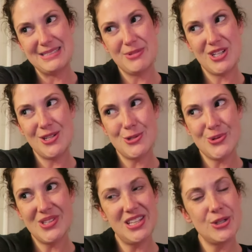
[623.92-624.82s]
I'm gonna
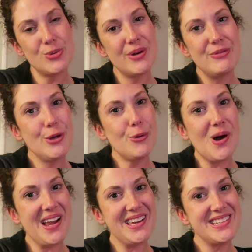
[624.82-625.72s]
do a little review
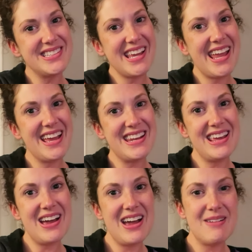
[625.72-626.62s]
on it
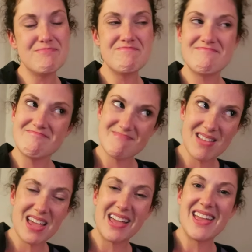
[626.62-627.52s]
and um,
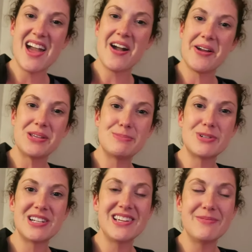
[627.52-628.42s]
yeah it's
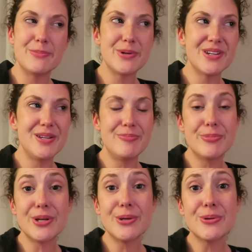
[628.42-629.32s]
pretty pretty
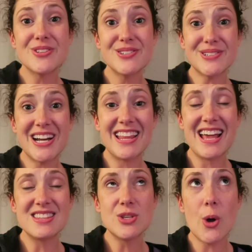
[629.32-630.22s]
pretty cool story on
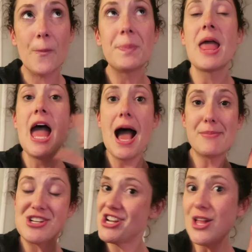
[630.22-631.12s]
that so I'm
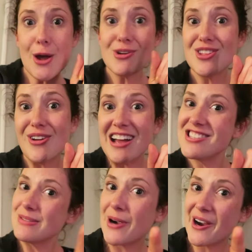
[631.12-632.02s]
gonna share that with you
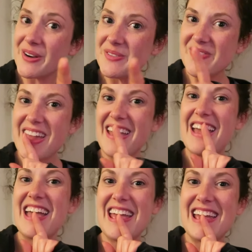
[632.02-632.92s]
guys tomorrow
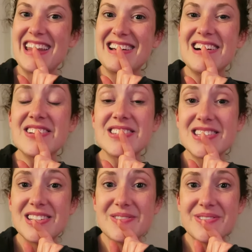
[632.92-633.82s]
and I'll
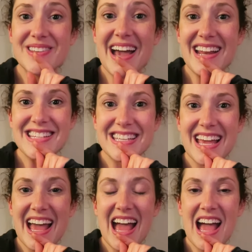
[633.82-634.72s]
see you for that
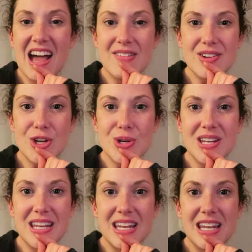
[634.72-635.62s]
have a good
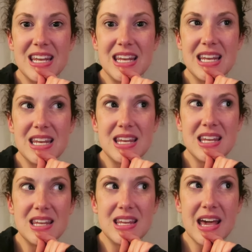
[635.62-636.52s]

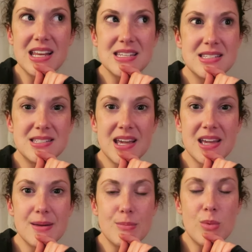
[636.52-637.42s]
night
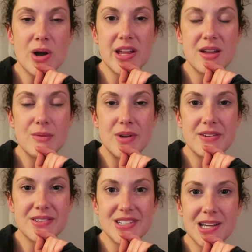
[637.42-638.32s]
day morning
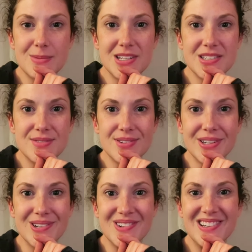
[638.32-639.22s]
whatever time it is for
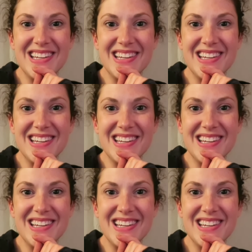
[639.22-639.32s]
you